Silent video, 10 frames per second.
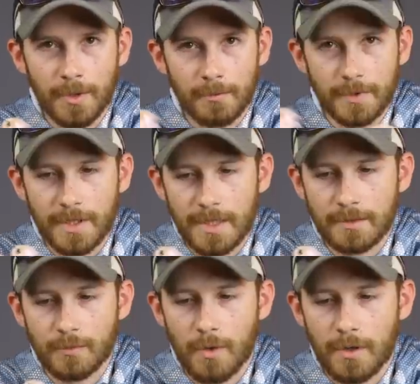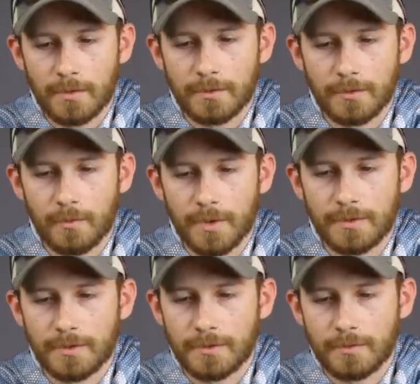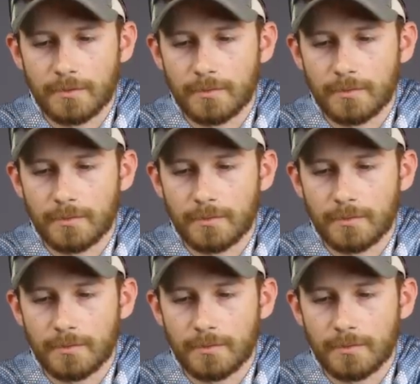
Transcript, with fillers: but it retains water. So when it's